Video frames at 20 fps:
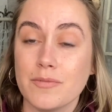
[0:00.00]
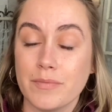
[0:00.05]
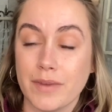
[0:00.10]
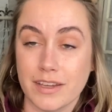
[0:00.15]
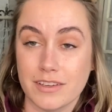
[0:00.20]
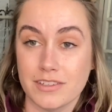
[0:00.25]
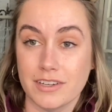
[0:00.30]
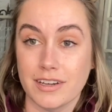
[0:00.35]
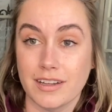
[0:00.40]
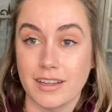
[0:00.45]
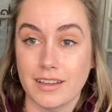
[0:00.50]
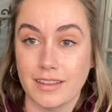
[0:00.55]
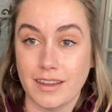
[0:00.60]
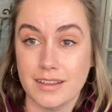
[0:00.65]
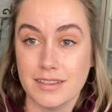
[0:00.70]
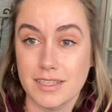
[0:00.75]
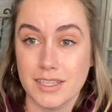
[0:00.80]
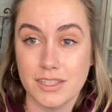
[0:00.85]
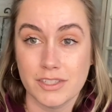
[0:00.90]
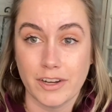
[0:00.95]
make sure to hit
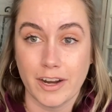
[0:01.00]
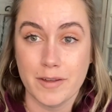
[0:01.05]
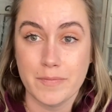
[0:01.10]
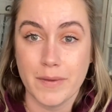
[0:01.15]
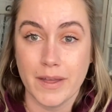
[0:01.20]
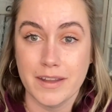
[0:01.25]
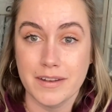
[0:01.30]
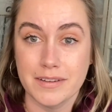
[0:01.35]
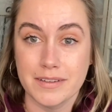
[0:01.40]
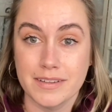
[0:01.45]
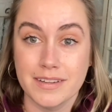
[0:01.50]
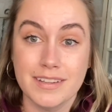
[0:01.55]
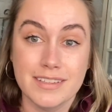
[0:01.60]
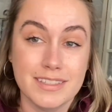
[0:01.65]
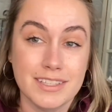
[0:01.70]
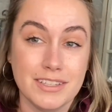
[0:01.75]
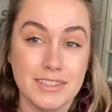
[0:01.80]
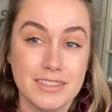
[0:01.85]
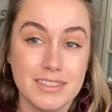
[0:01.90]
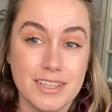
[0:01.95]
that subscribe button.
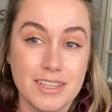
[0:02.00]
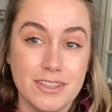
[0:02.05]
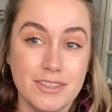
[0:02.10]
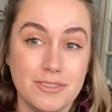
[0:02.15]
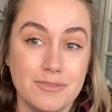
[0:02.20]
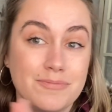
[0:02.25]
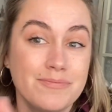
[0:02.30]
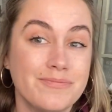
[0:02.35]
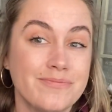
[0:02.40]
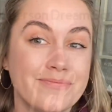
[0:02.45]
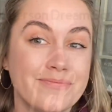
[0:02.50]
See you soon.